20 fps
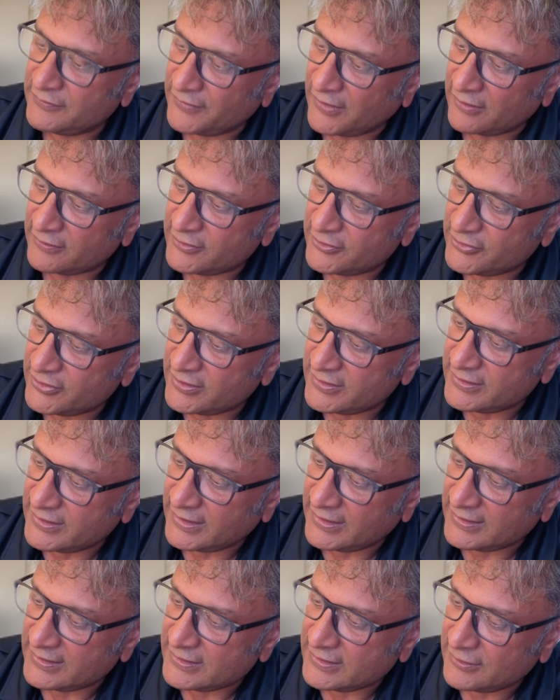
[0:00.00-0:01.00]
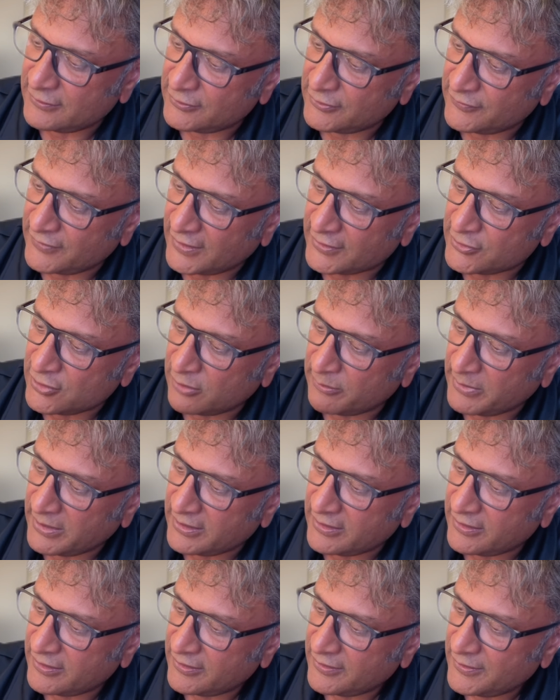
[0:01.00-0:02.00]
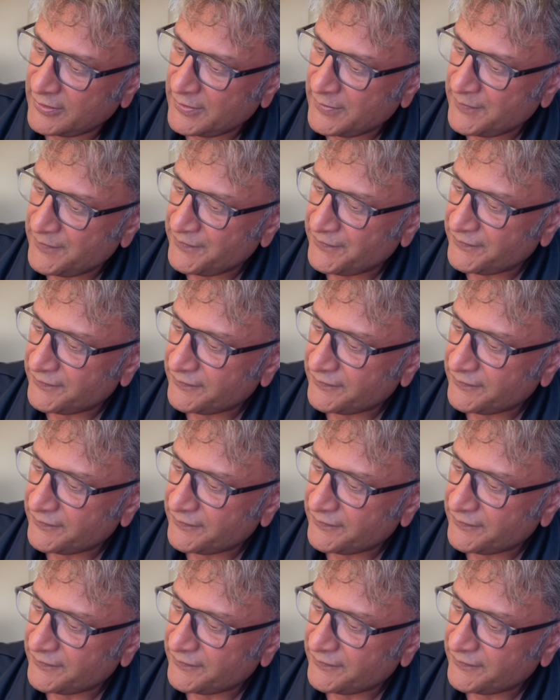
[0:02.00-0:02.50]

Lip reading: other advantages, it's sort of atomic